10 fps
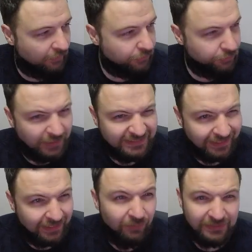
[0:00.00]
Should I
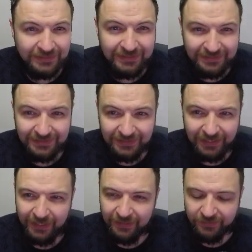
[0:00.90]
say it was a decent
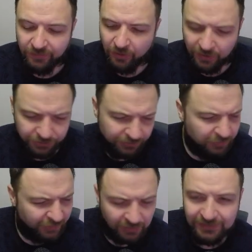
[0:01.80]
day? No, I shouldn't
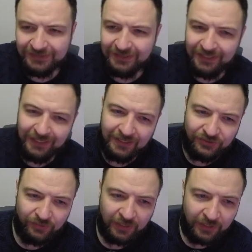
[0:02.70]
because I said it
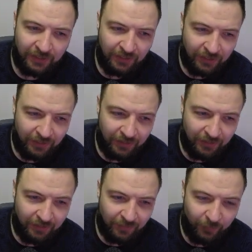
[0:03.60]
yesterday.
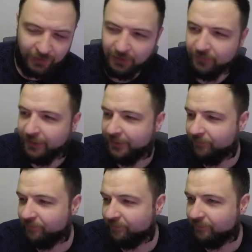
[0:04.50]
But anyway,
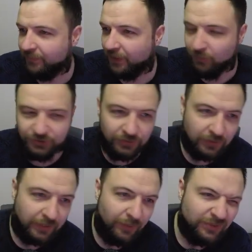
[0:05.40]
it
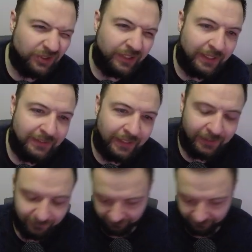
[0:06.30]
was okay day.